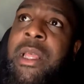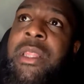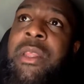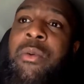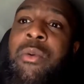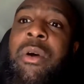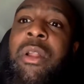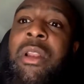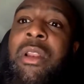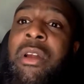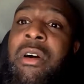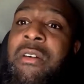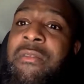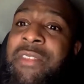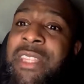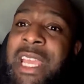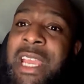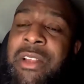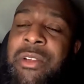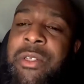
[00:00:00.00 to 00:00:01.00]
There were a lot of
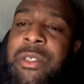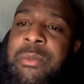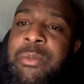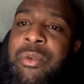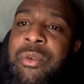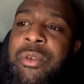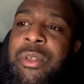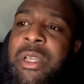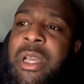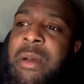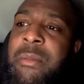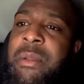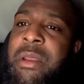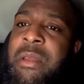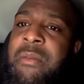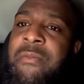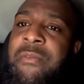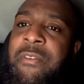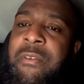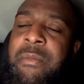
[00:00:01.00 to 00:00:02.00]
dangerous balls coming
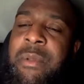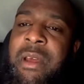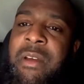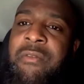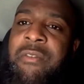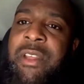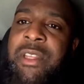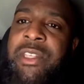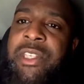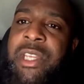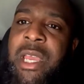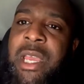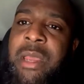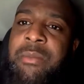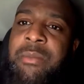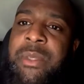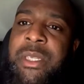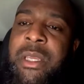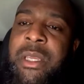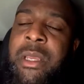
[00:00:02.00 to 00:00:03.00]
in from that Reece
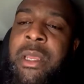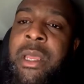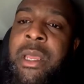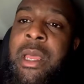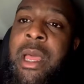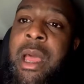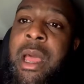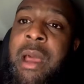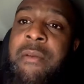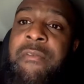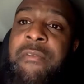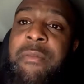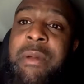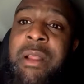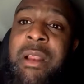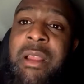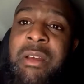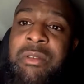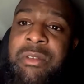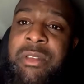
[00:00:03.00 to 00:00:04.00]
James and from
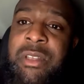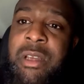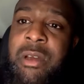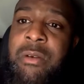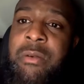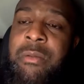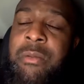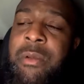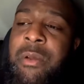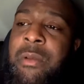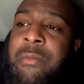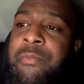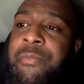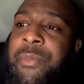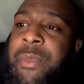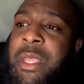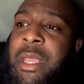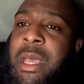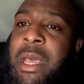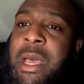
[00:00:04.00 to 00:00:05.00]
Alonso.
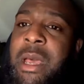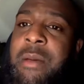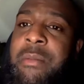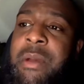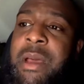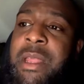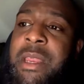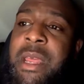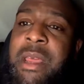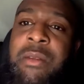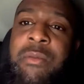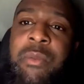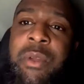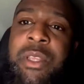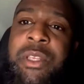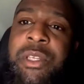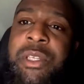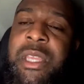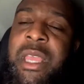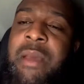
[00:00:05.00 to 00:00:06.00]
And we
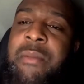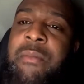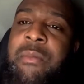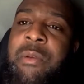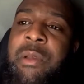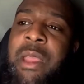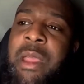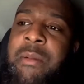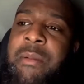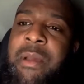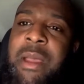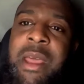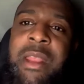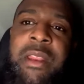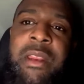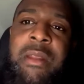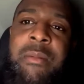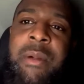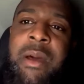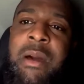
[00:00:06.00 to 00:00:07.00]
kept
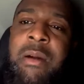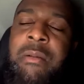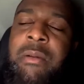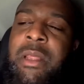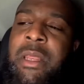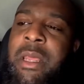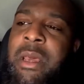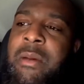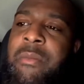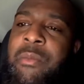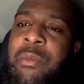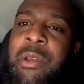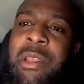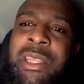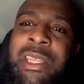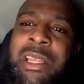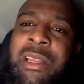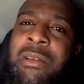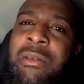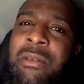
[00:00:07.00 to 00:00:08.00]
heading them out. And we
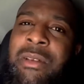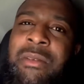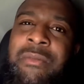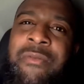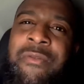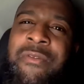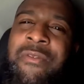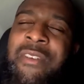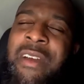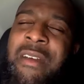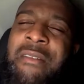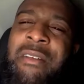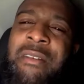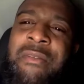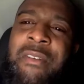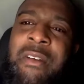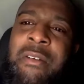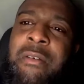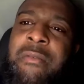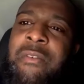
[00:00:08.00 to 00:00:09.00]
did look very,
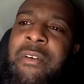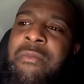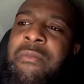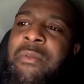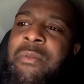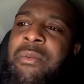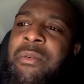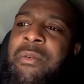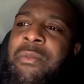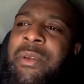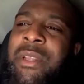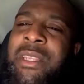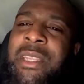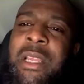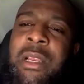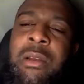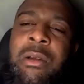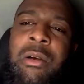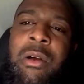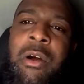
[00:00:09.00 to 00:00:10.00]
very vulnerable. We
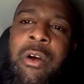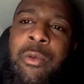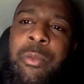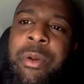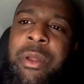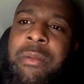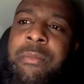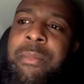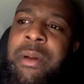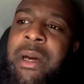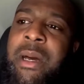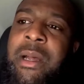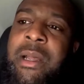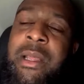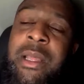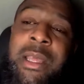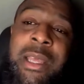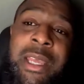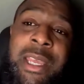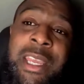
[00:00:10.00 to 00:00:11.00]
did look open, but
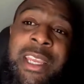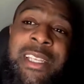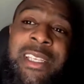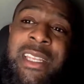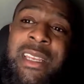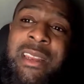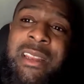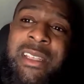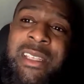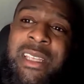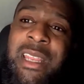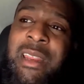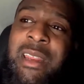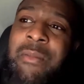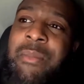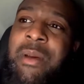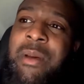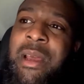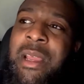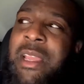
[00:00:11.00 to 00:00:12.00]
he's in the centre
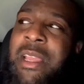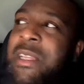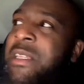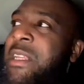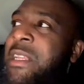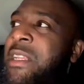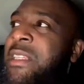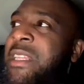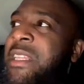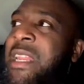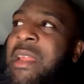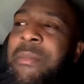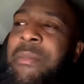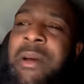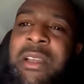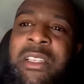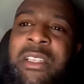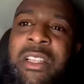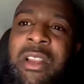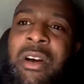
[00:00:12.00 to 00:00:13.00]

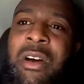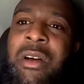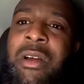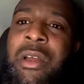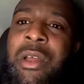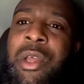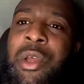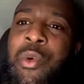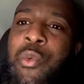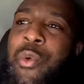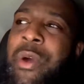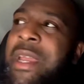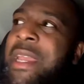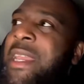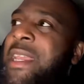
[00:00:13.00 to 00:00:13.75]
back slot where